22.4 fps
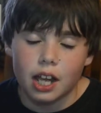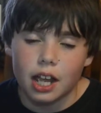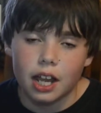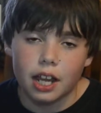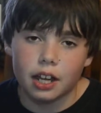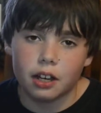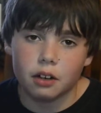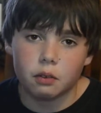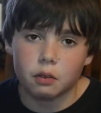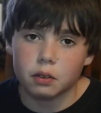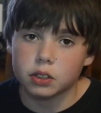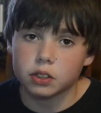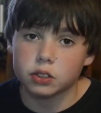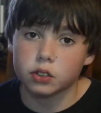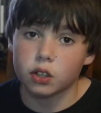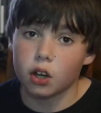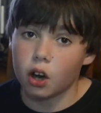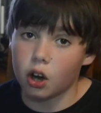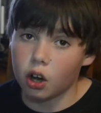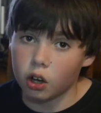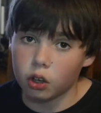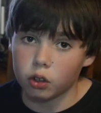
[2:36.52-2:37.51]
it was
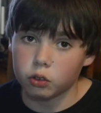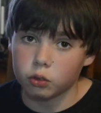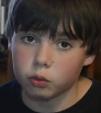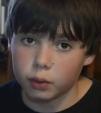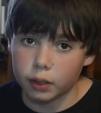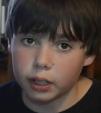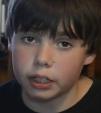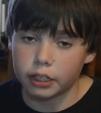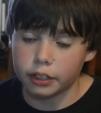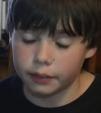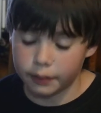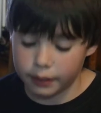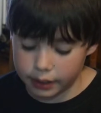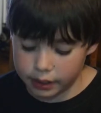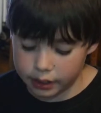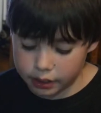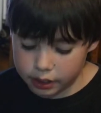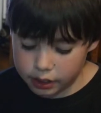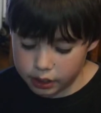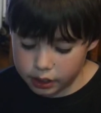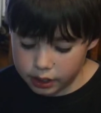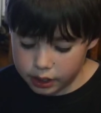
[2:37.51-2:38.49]
all really,
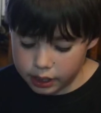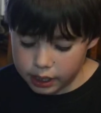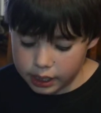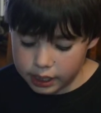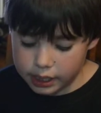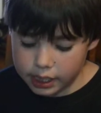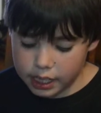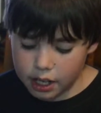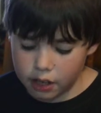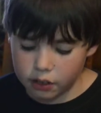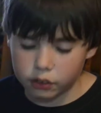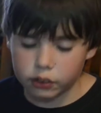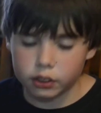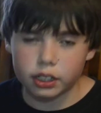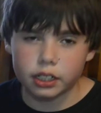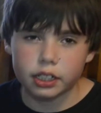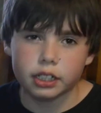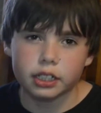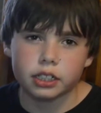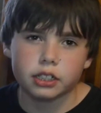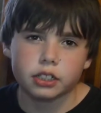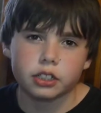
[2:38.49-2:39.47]
really good. Now we're
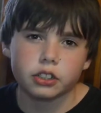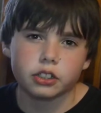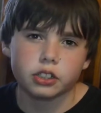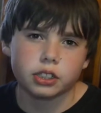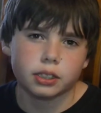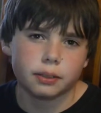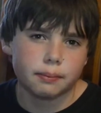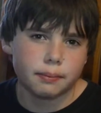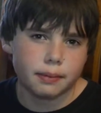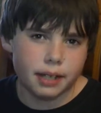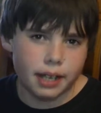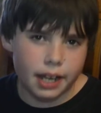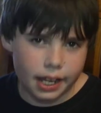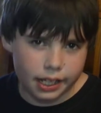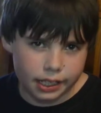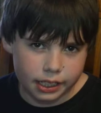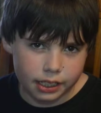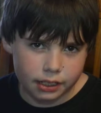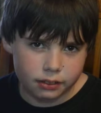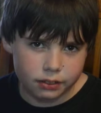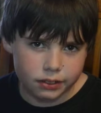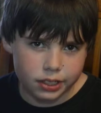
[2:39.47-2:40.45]
getting into some
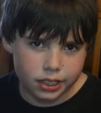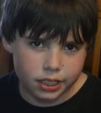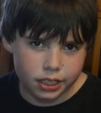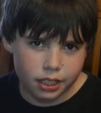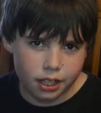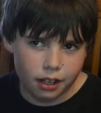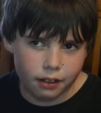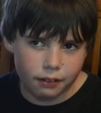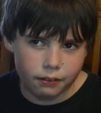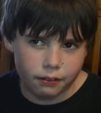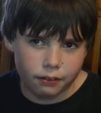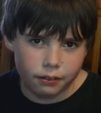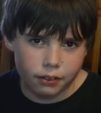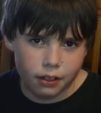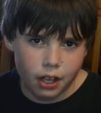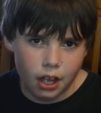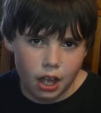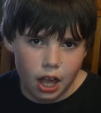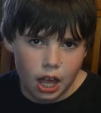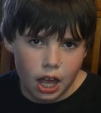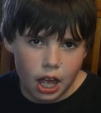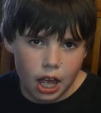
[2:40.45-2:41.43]
negative stuff.
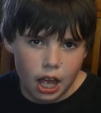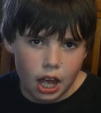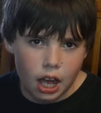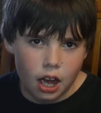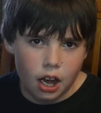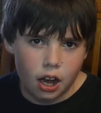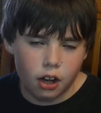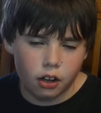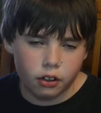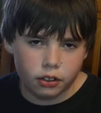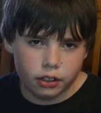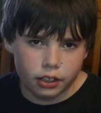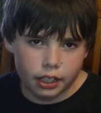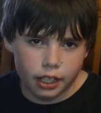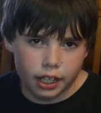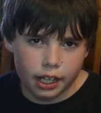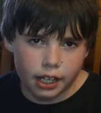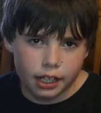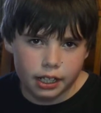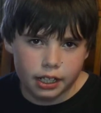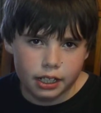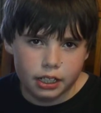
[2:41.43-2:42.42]

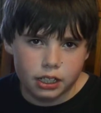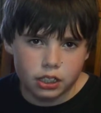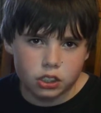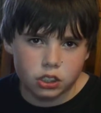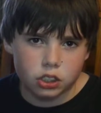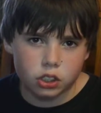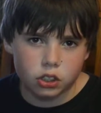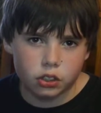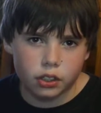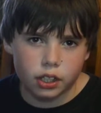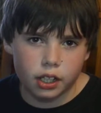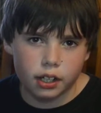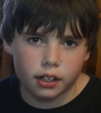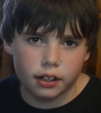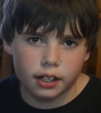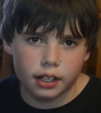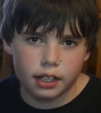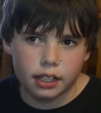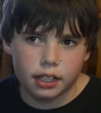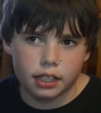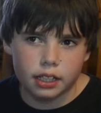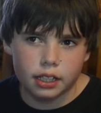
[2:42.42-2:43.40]
Okay, so
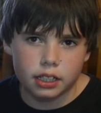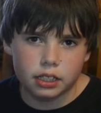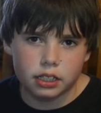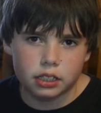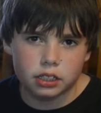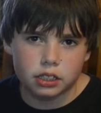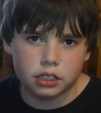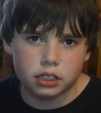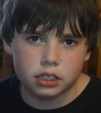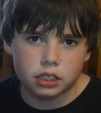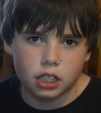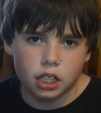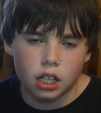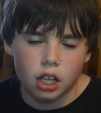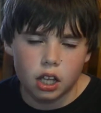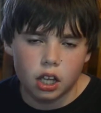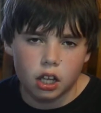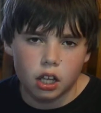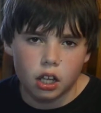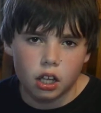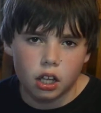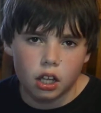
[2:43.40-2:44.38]
there's
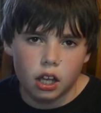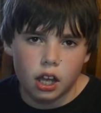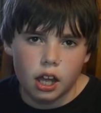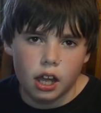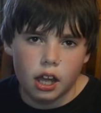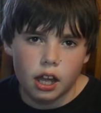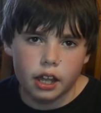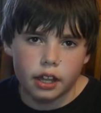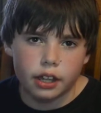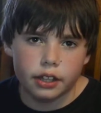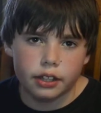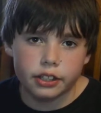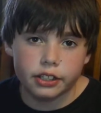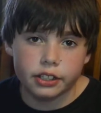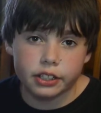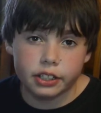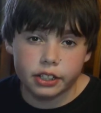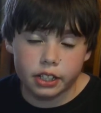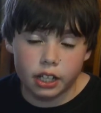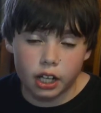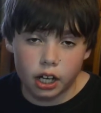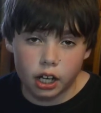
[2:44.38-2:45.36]

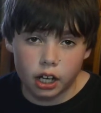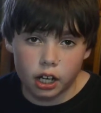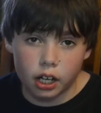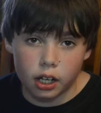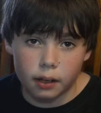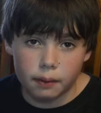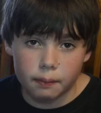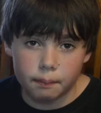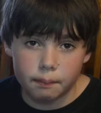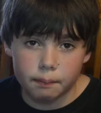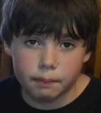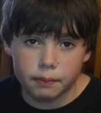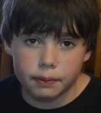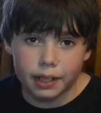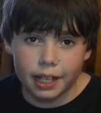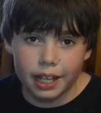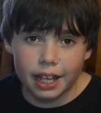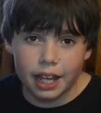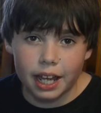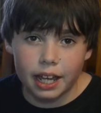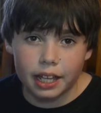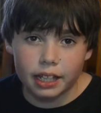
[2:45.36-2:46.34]

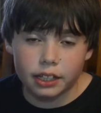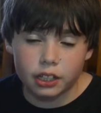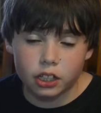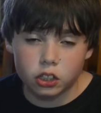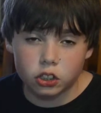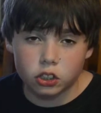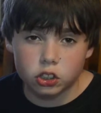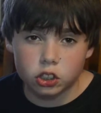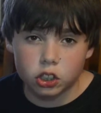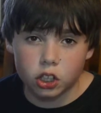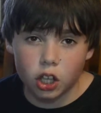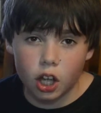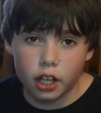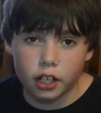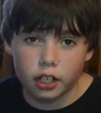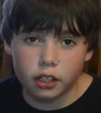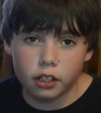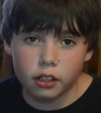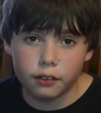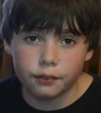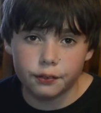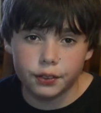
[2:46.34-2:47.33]
a lot
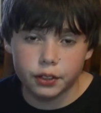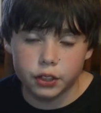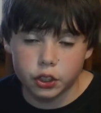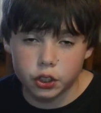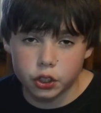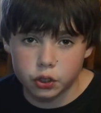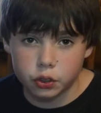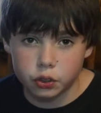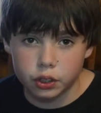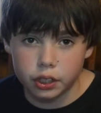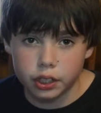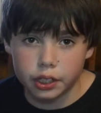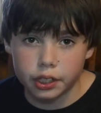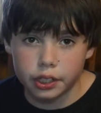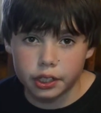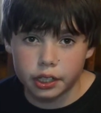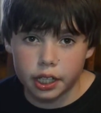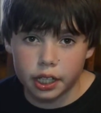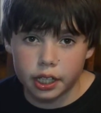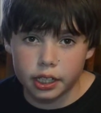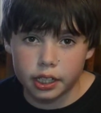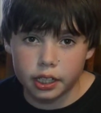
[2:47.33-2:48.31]
of
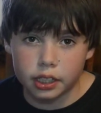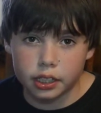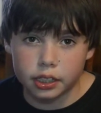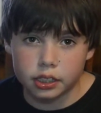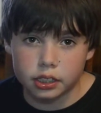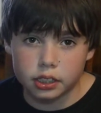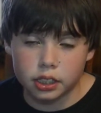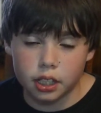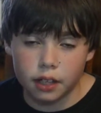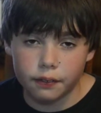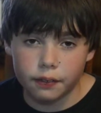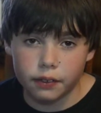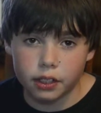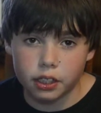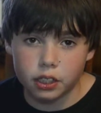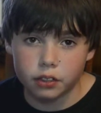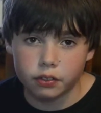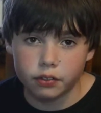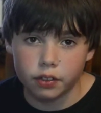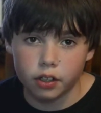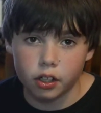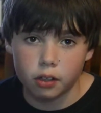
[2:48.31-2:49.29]
shooting and stuff in
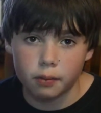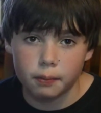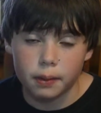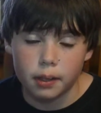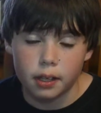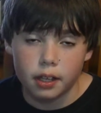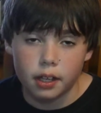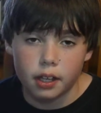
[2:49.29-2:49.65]
this film,